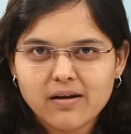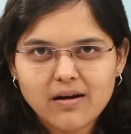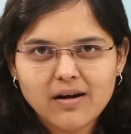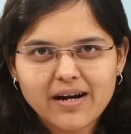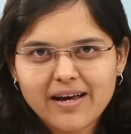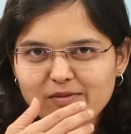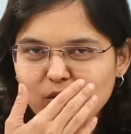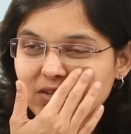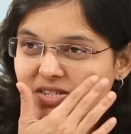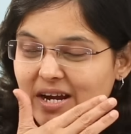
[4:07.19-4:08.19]
Till date, I have
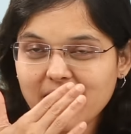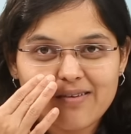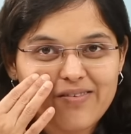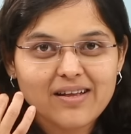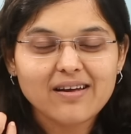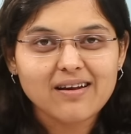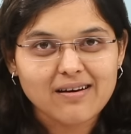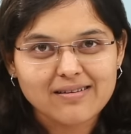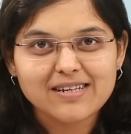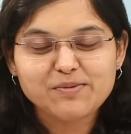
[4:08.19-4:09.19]
not checked whether
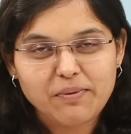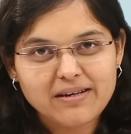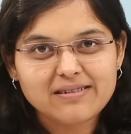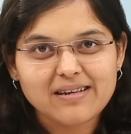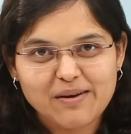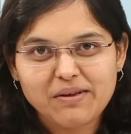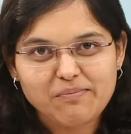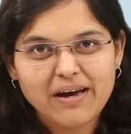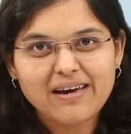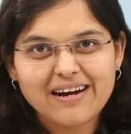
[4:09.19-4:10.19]
uh, the spas, I
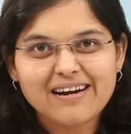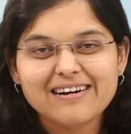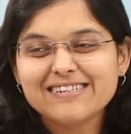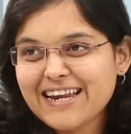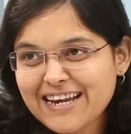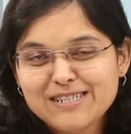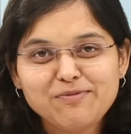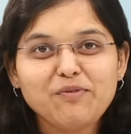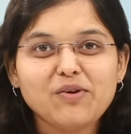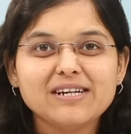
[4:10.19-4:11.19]
mean, my credit cards are
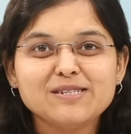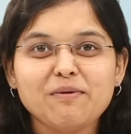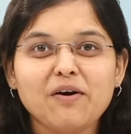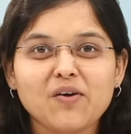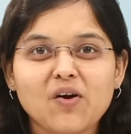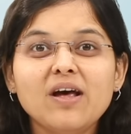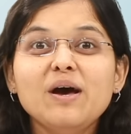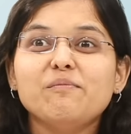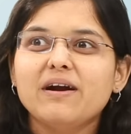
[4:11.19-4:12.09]
eligible for that spa or not.